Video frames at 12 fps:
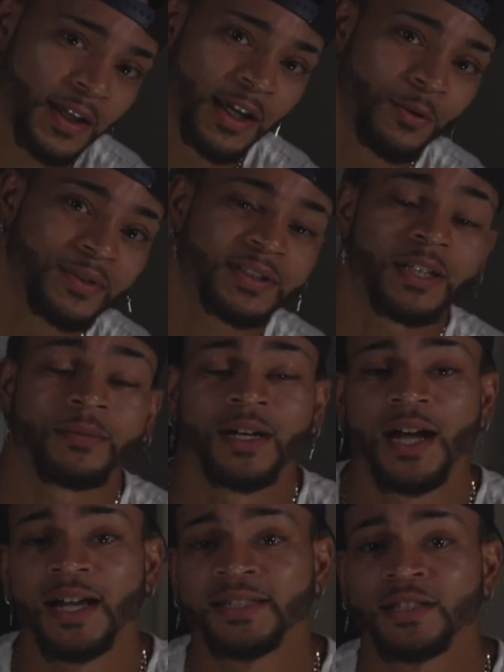Hey, what's up,
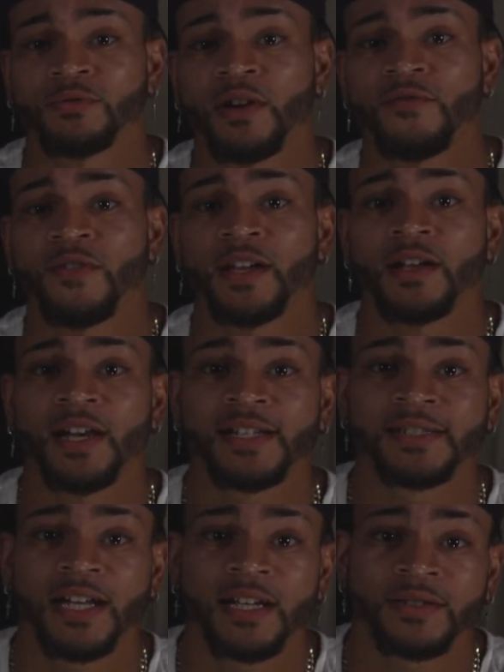guys? It's Rafael
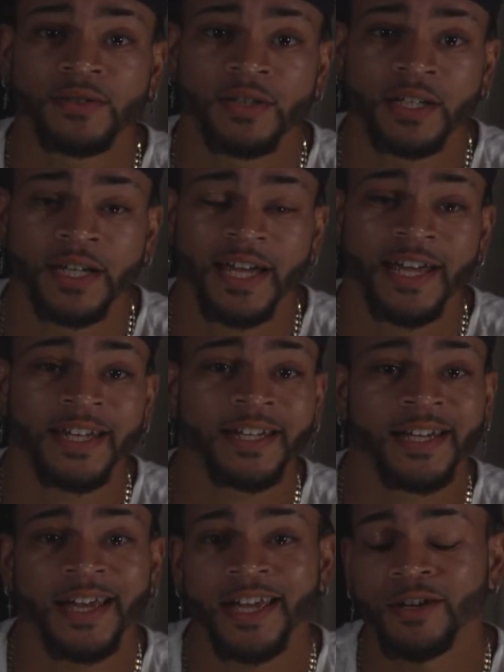Astacio here,
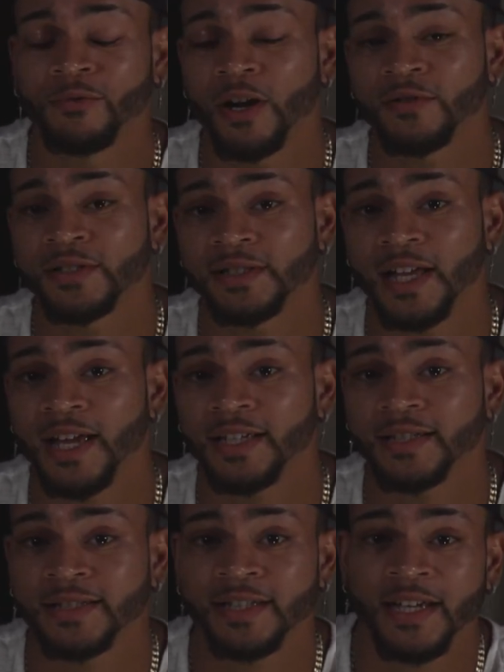aka Ralph
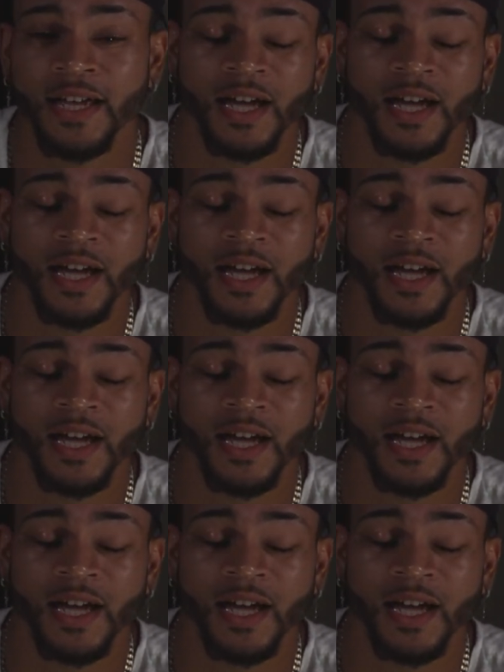Stacks.